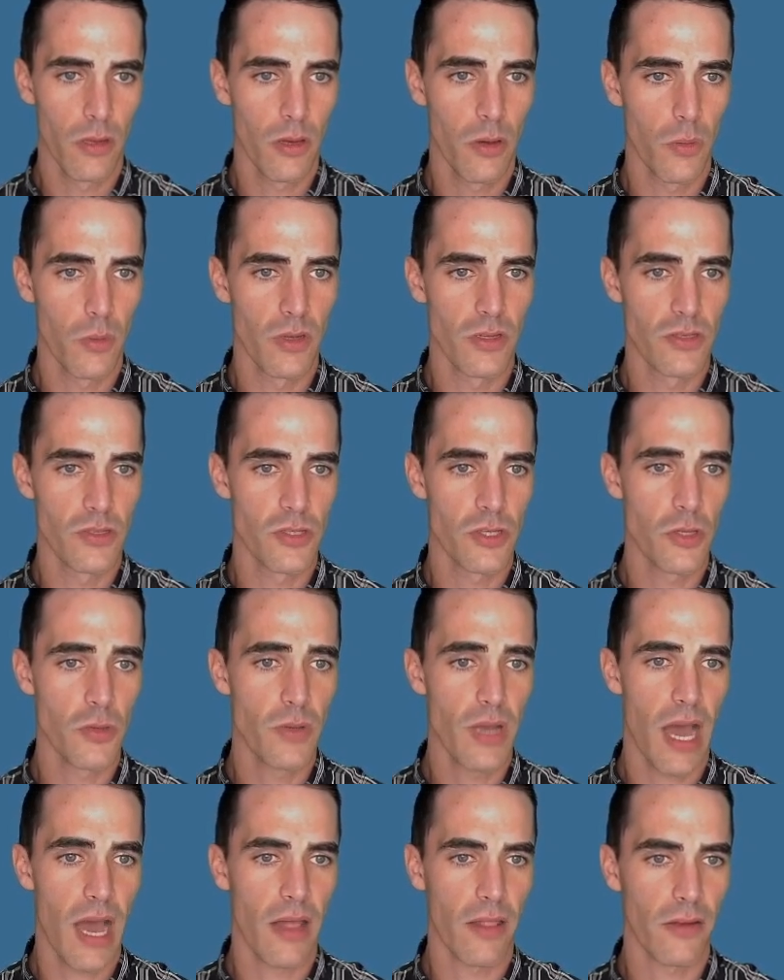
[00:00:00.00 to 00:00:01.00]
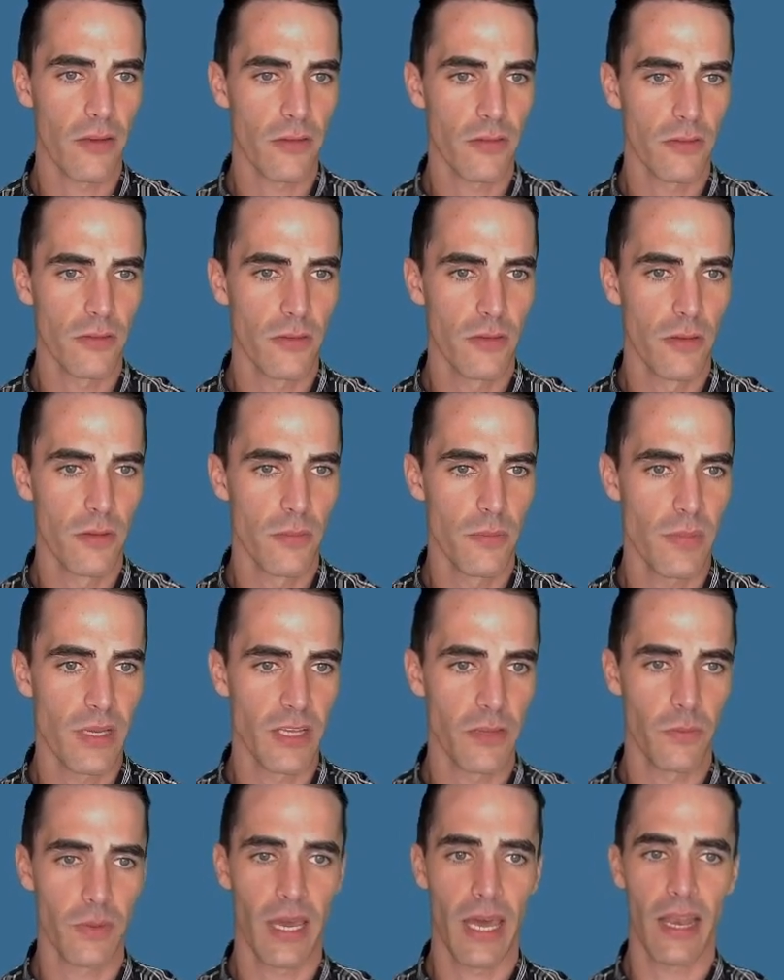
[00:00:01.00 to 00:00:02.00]
was $2
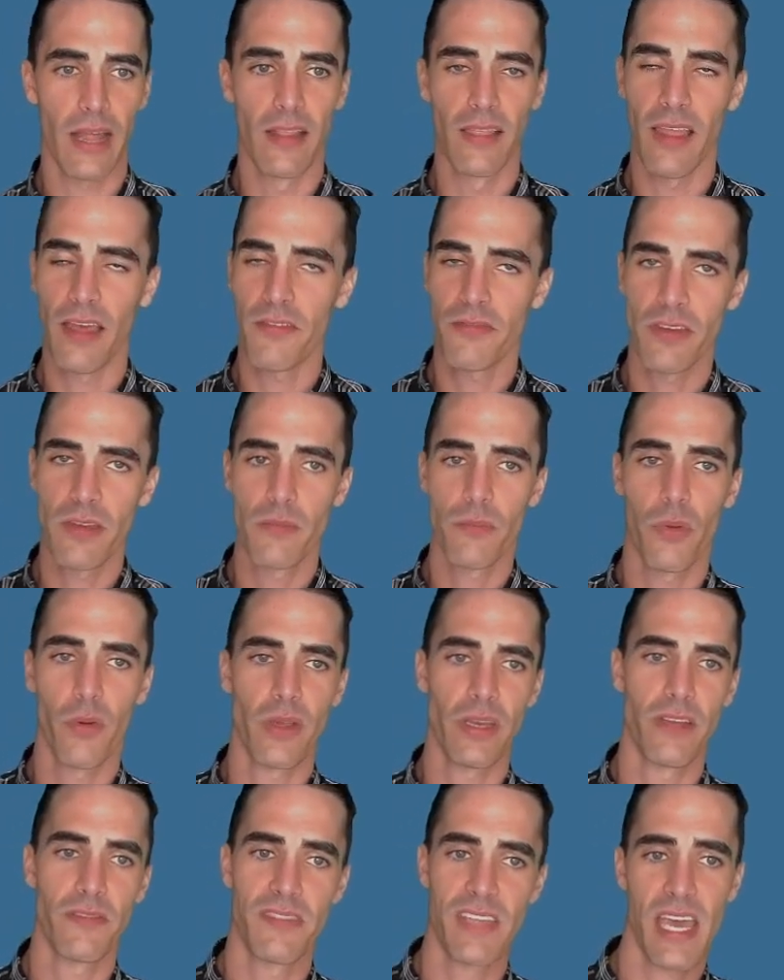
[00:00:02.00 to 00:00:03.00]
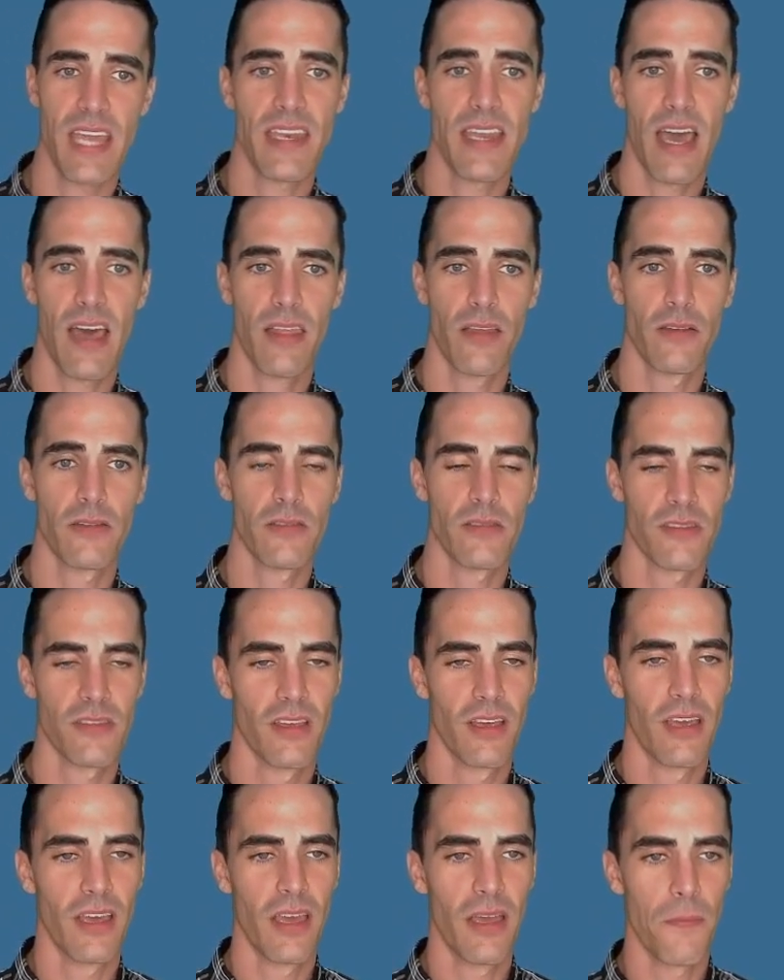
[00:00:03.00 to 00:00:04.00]
because we got a left endpoint of $10
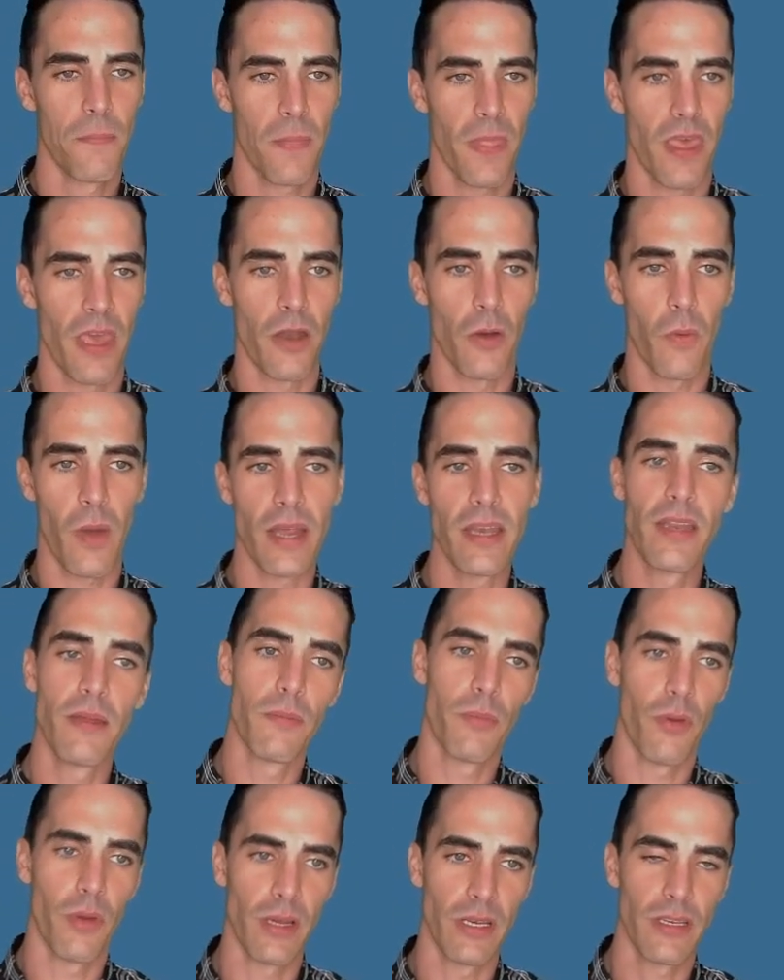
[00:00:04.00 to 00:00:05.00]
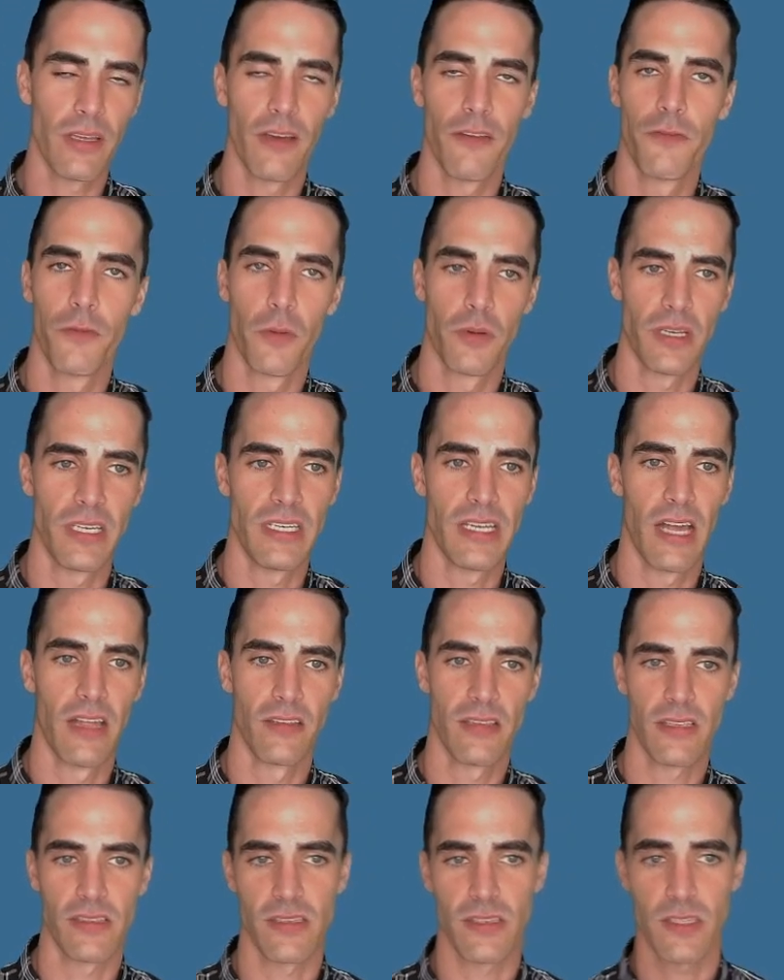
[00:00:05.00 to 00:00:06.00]
and a right endpoint of $14.
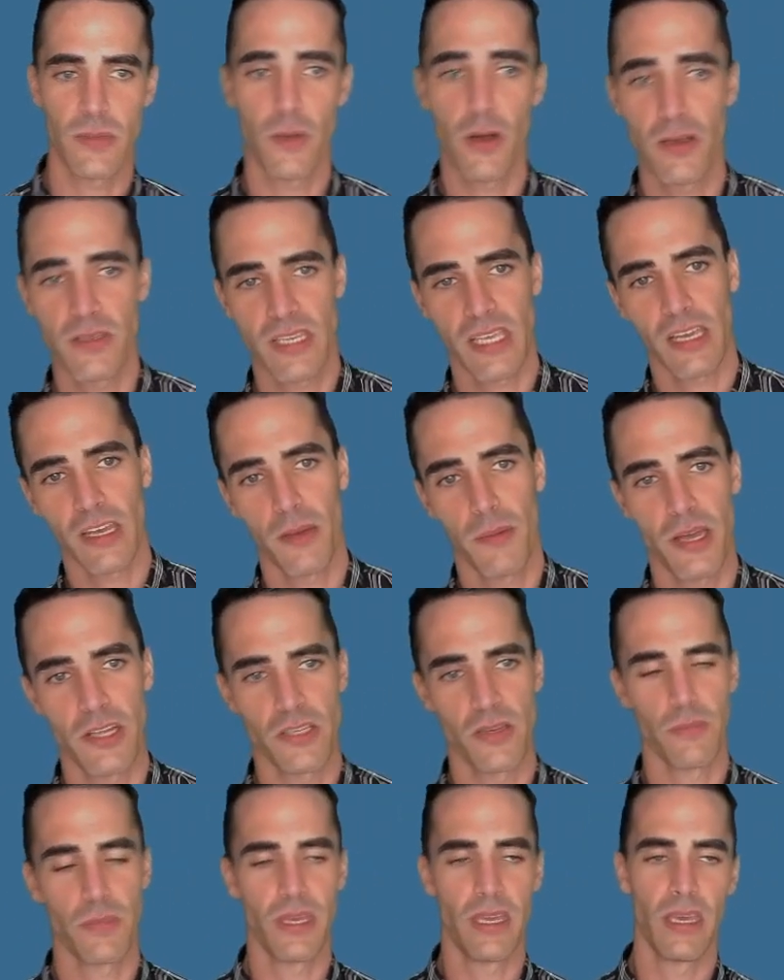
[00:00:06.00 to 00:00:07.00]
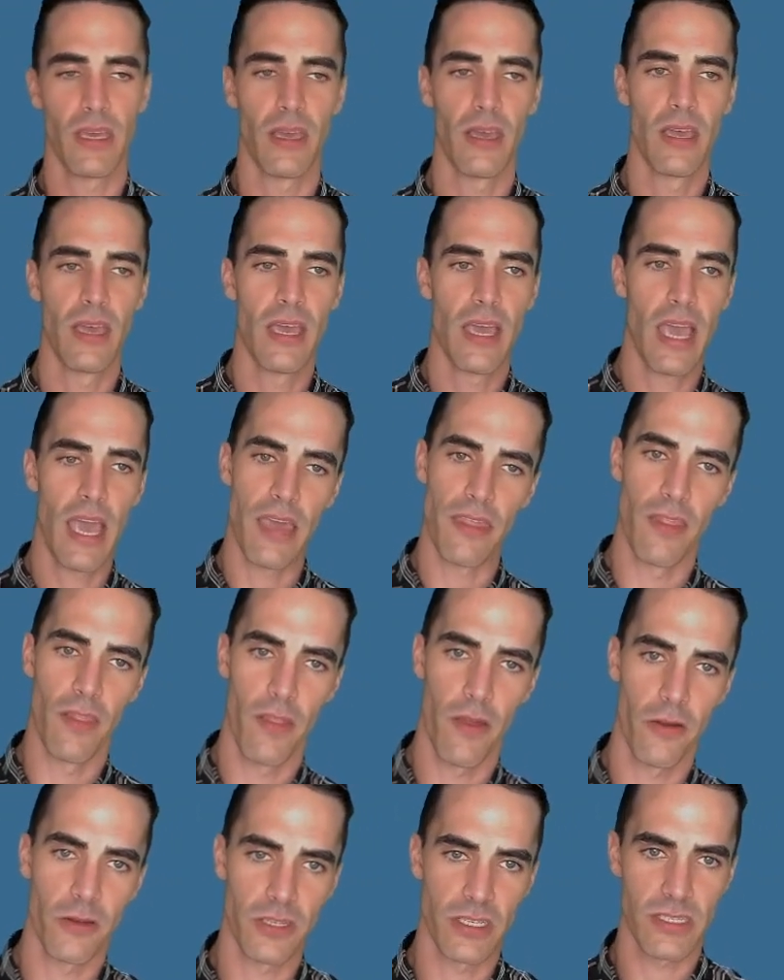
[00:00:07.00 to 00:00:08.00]
That's the smallest I can imagine being and the
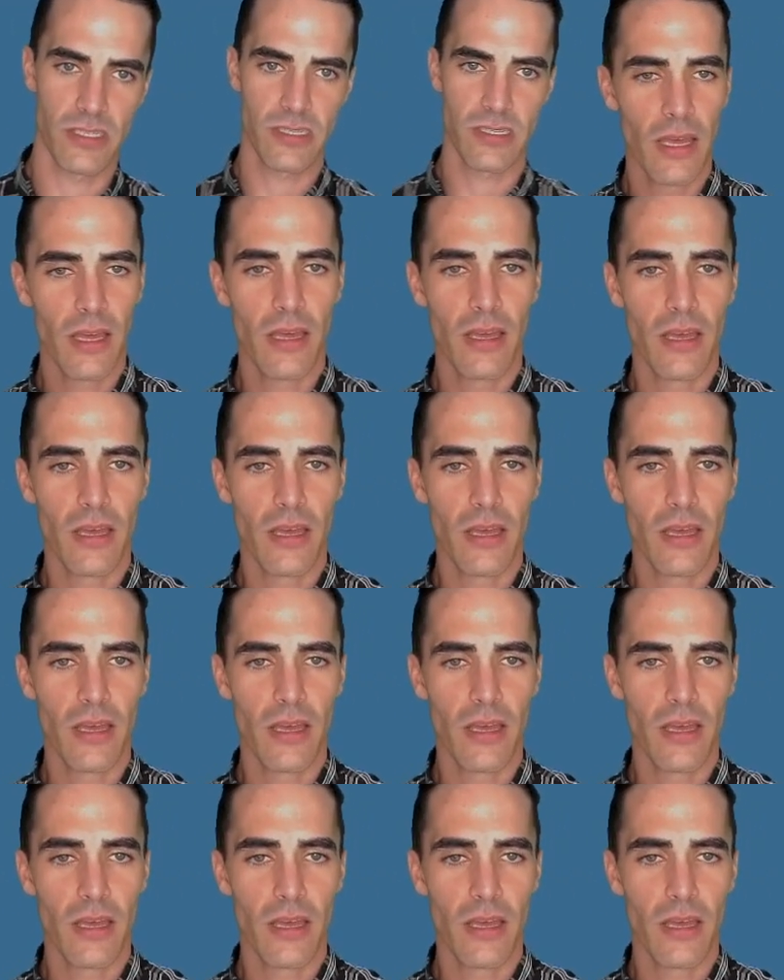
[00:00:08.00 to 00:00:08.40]
largest.